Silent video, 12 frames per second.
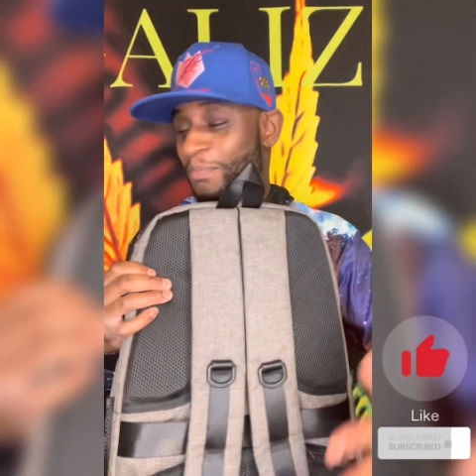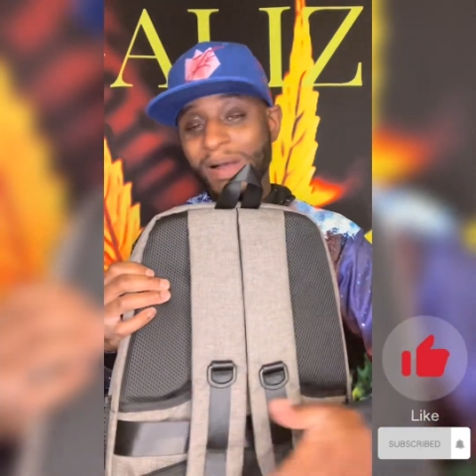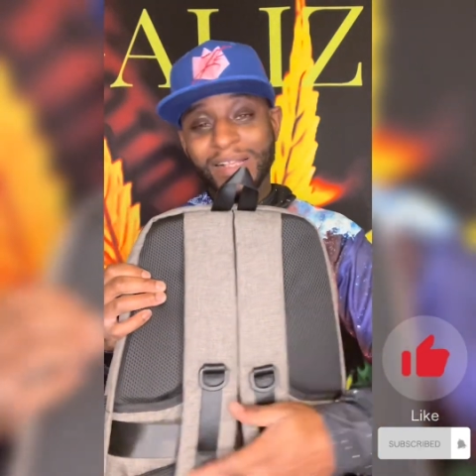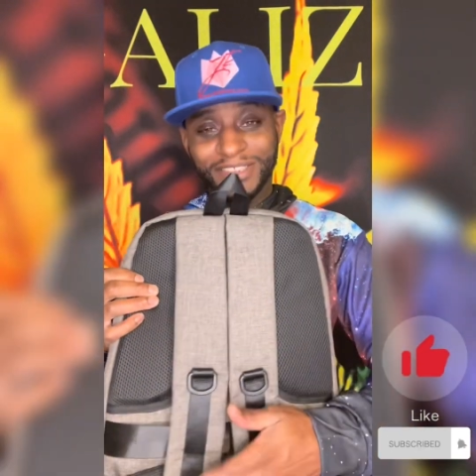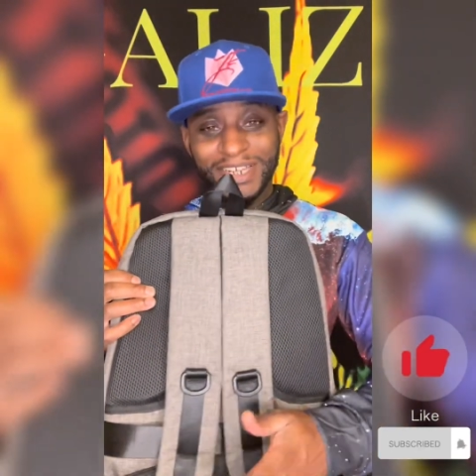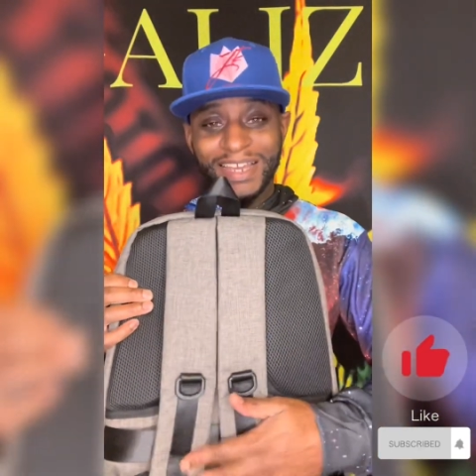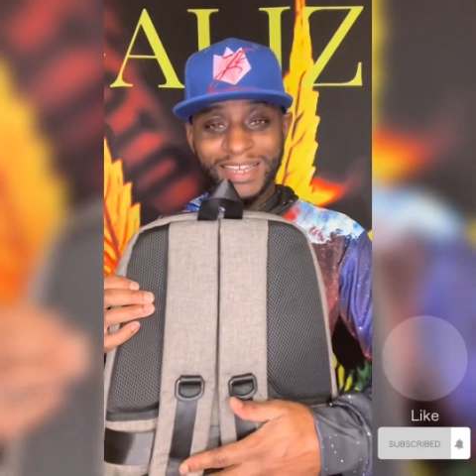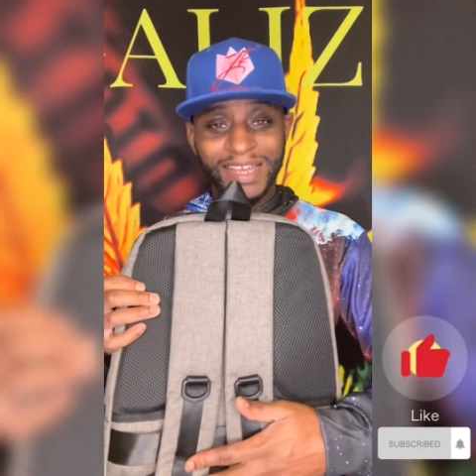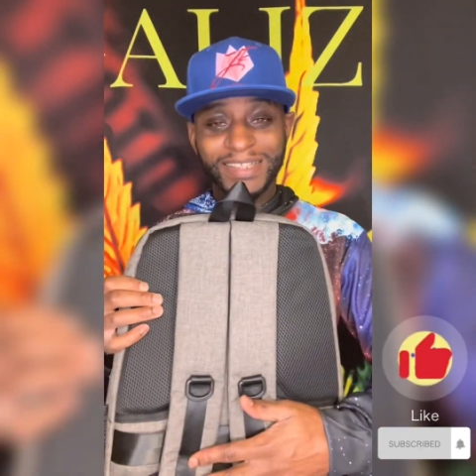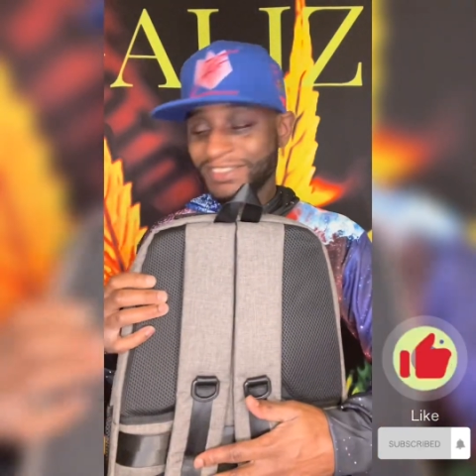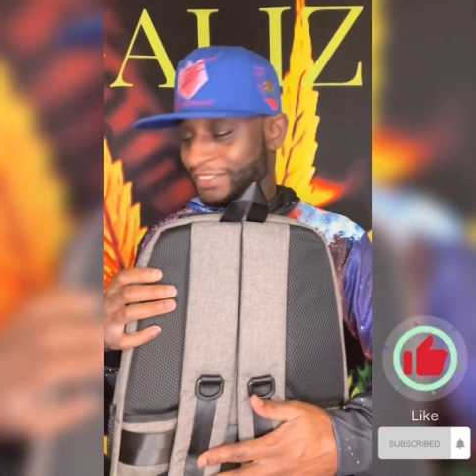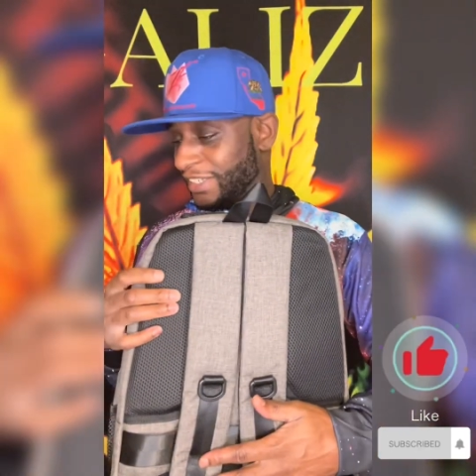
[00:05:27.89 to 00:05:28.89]
my
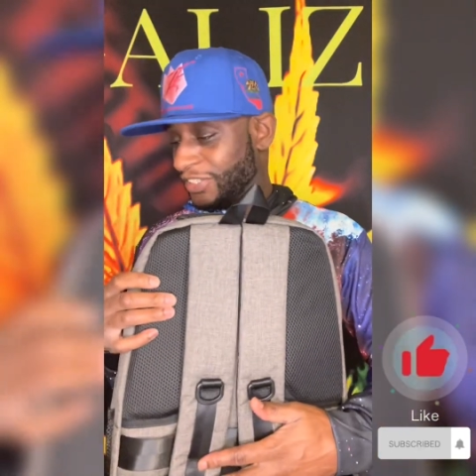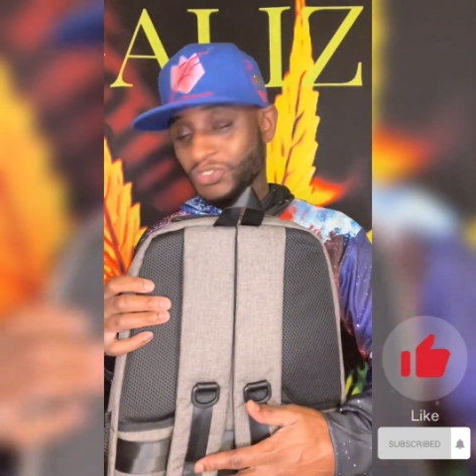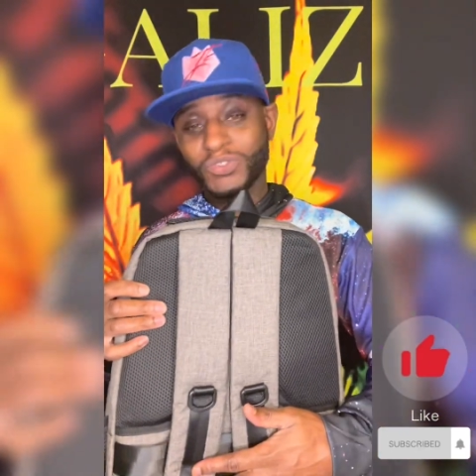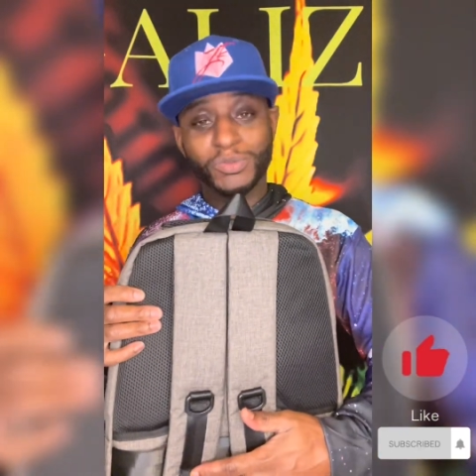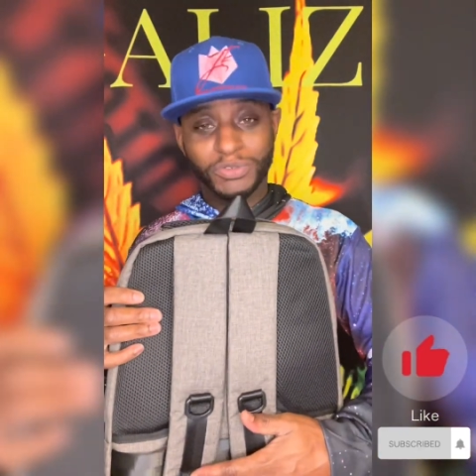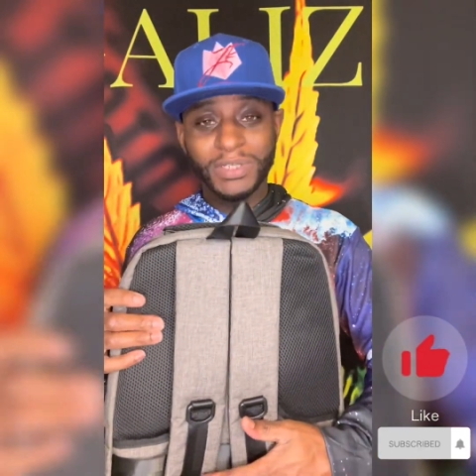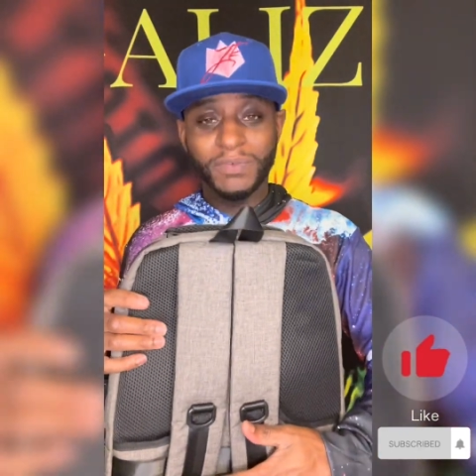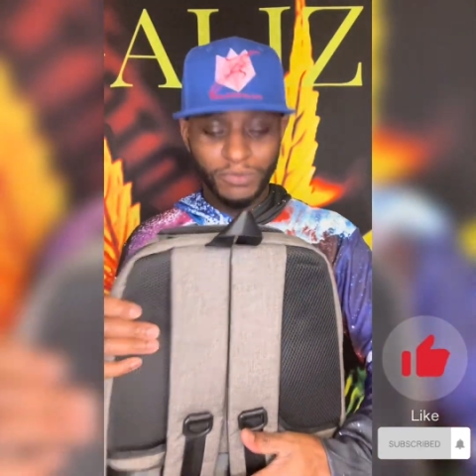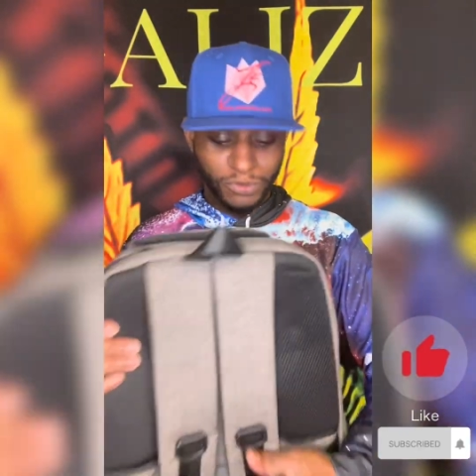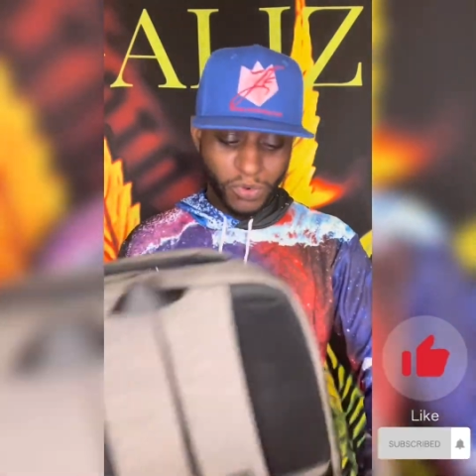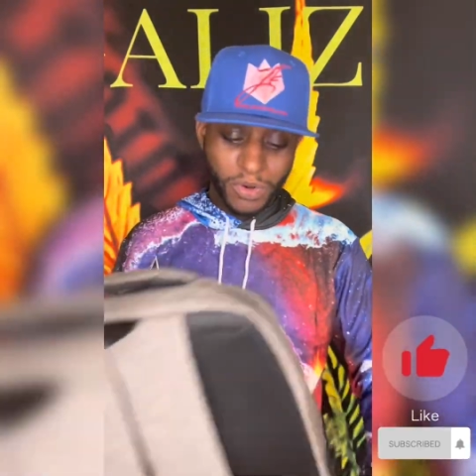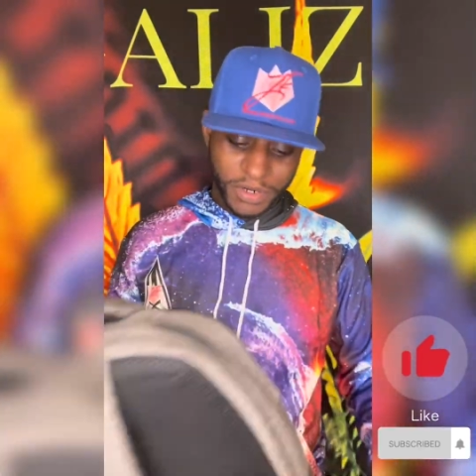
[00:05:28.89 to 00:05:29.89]
JK Distro stuff is
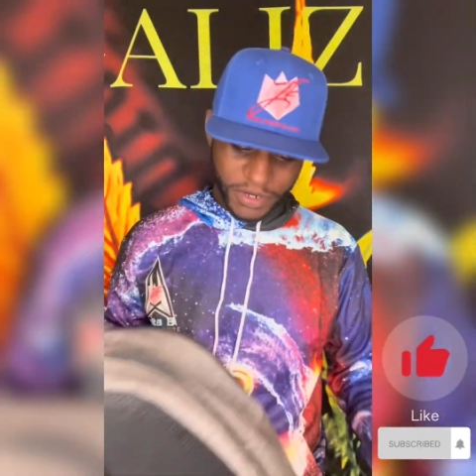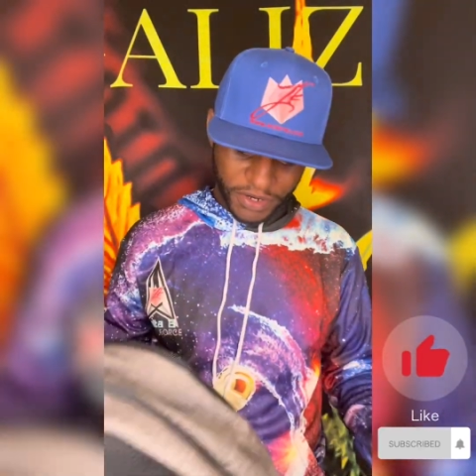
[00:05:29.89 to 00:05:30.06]
going in